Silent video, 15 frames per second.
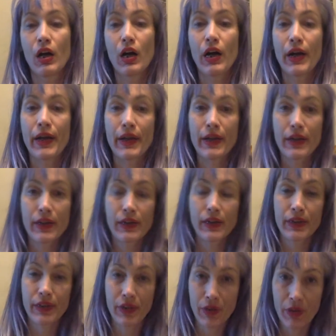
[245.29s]
I
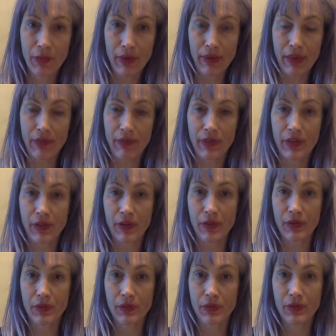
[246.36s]
know I made that
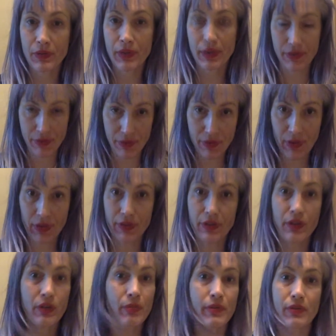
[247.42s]
video yesterday.
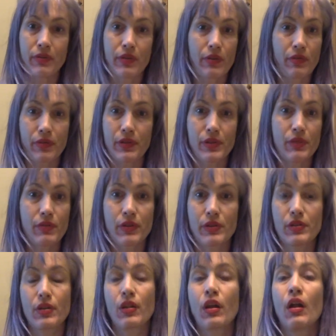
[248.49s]
Sorry to be so
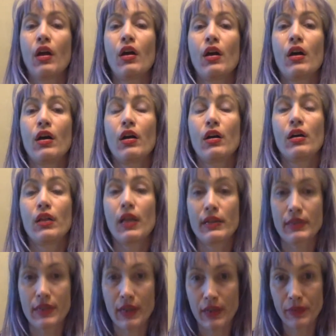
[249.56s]
self-interventional.
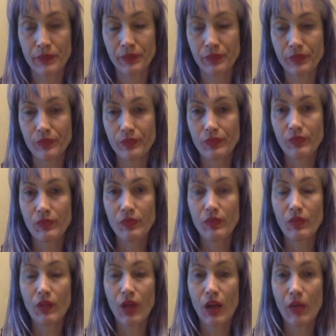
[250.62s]
Last night.
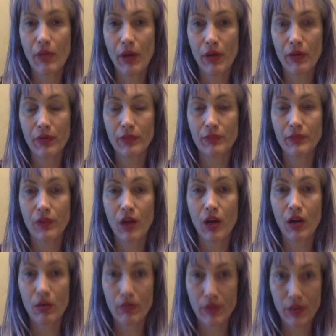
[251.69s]
About
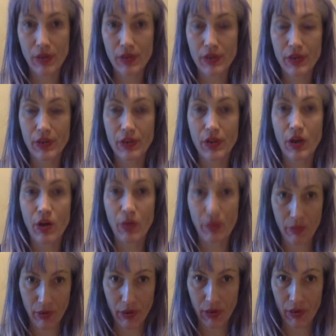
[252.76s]
harm reduction coping
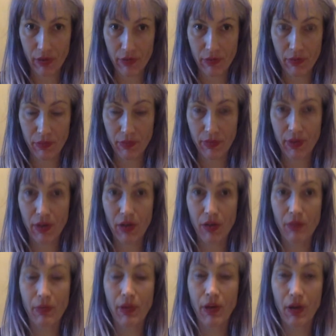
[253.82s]
mechanisms. Now,
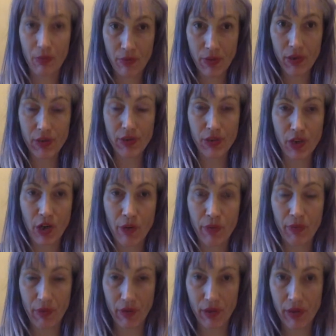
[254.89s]
my harm reduction
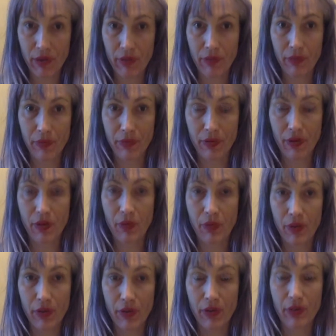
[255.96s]
coping mechanisms are
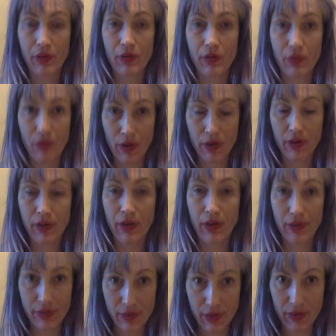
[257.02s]
working quite
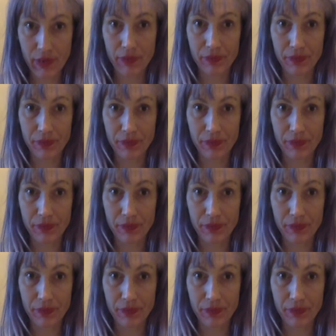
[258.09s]
nicely.